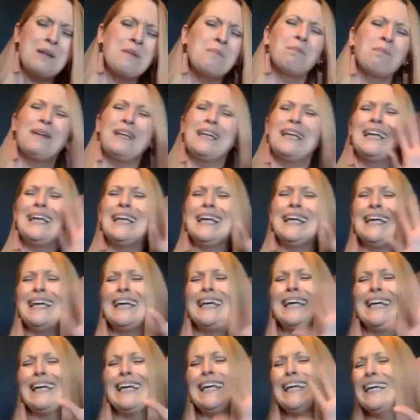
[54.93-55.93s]

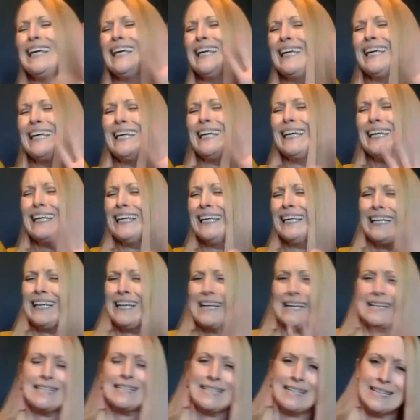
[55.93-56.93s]

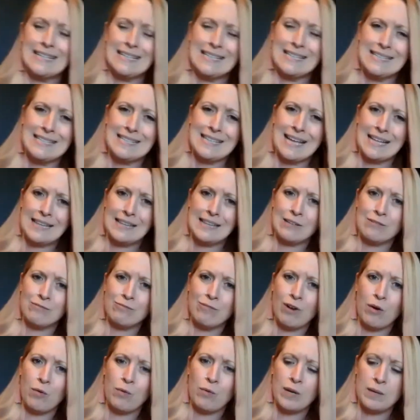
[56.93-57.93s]
Please, said the
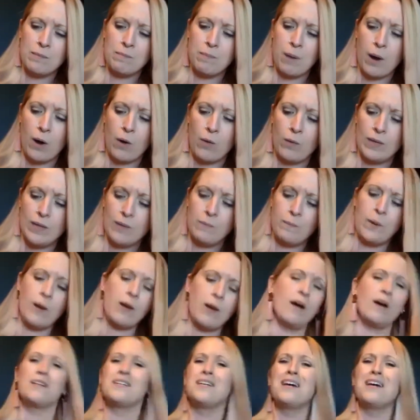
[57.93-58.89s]
roly-poly bird.